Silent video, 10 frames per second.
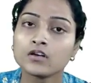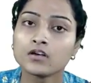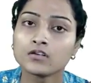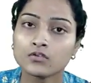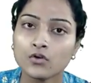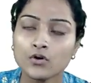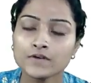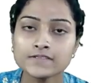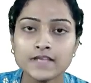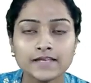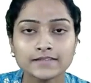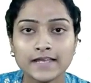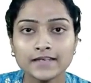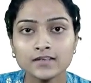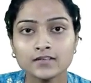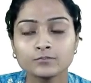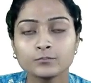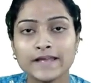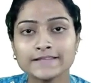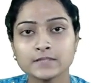rows then
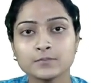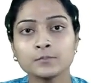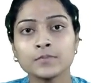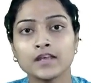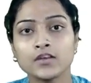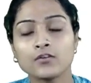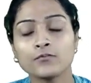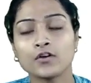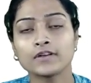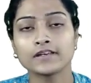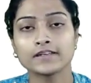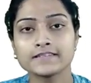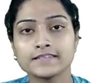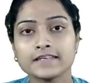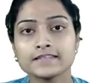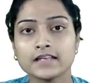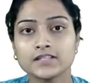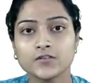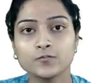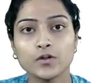maximum degree of concurrency is
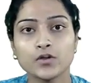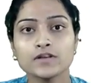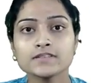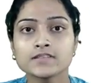achieved because